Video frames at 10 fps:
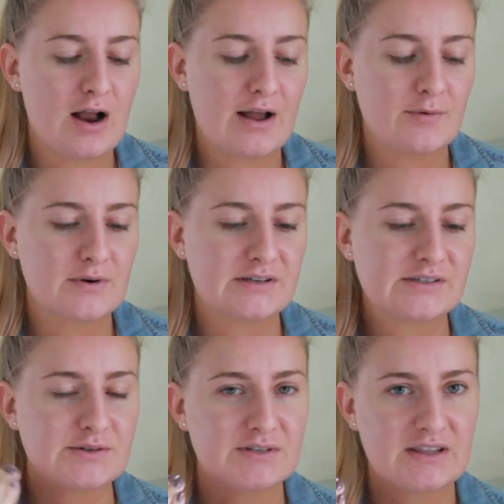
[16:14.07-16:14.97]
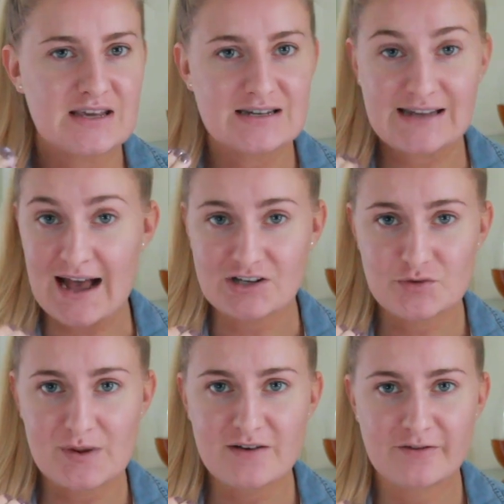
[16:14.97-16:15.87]
I was using the
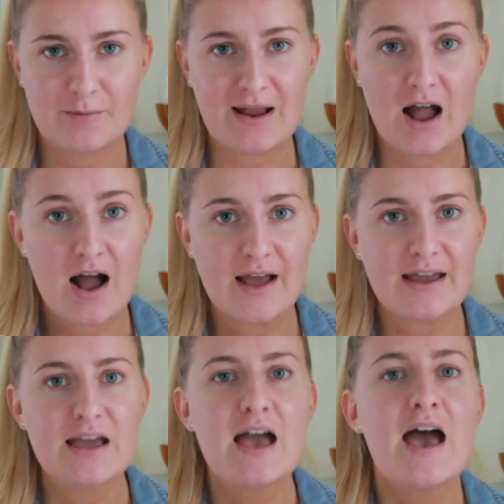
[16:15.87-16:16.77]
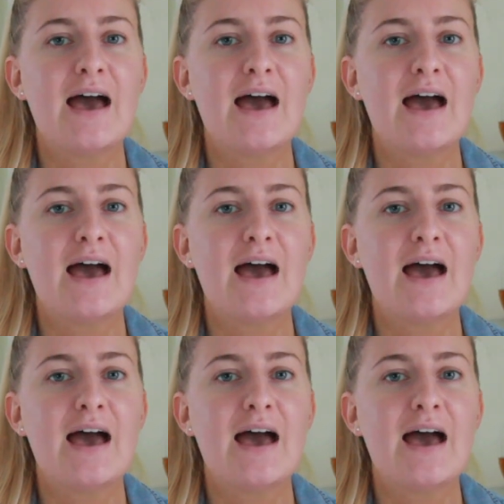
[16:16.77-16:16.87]
attachment for my eye,